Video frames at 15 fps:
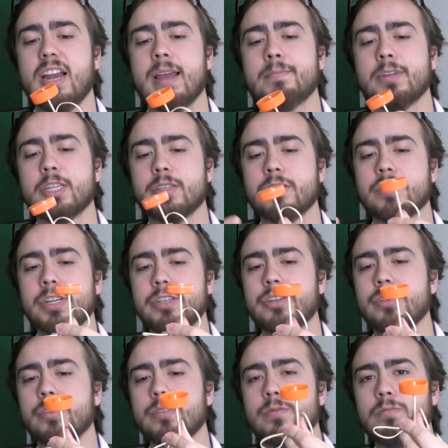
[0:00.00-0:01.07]
I'm just going
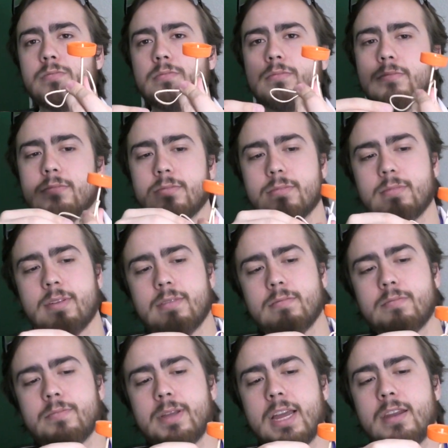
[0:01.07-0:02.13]
to
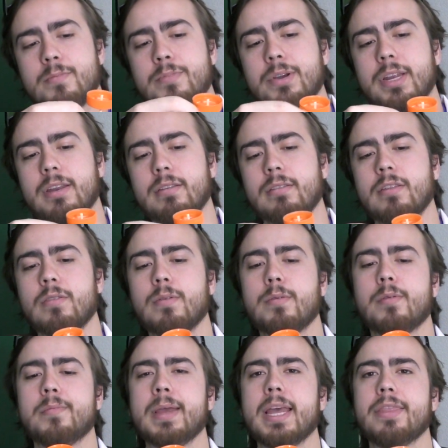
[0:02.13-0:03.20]
kind of put the
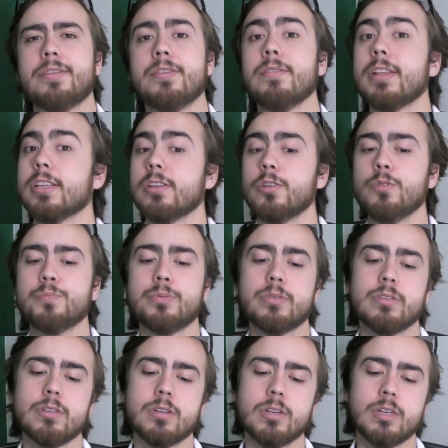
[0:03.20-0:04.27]
rubber band through this loop
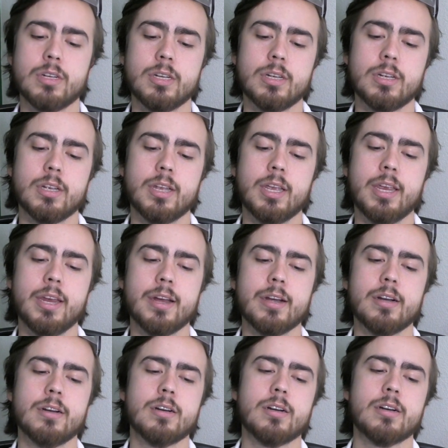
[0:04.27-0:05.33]
here,